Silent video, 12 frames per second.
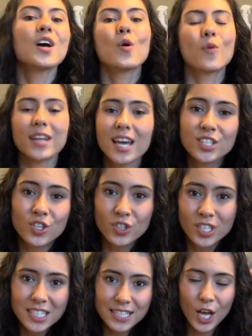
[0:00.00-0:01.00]
When
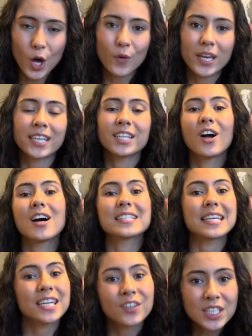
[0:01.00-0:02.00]
estrogen is low, it can cause
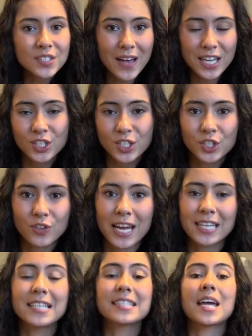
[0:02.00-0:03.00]
increased vaginal dryness